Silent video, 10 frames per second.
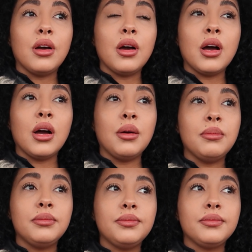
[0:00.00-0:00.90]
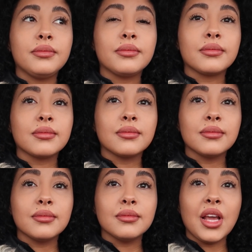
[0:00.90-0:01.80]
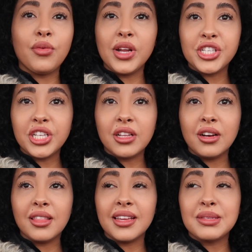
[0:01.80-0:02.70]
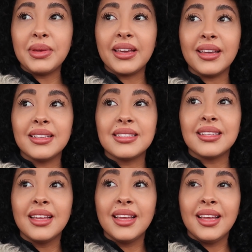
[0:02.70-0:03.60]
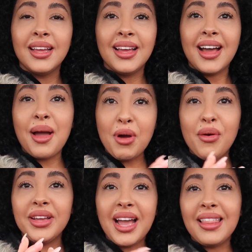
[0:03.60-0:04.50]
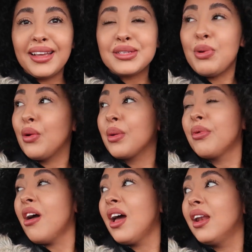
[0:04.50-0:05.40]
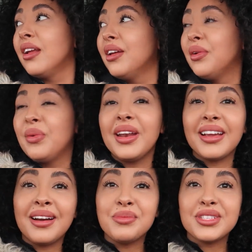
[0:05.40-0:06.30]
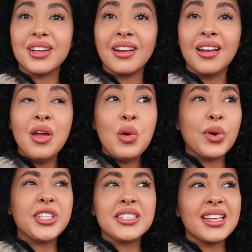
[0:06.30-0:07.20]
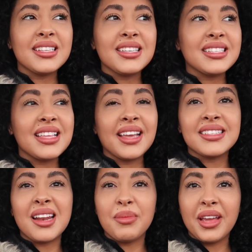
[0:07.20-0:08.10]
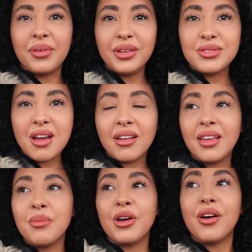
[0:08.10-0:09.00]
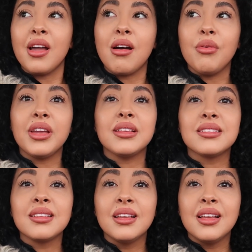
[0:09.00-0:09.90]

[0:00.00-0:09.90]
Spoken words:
of when she learned this, because I like to poke and prod when it comes to her. When she says these things and I'm like, what are you talking about? I always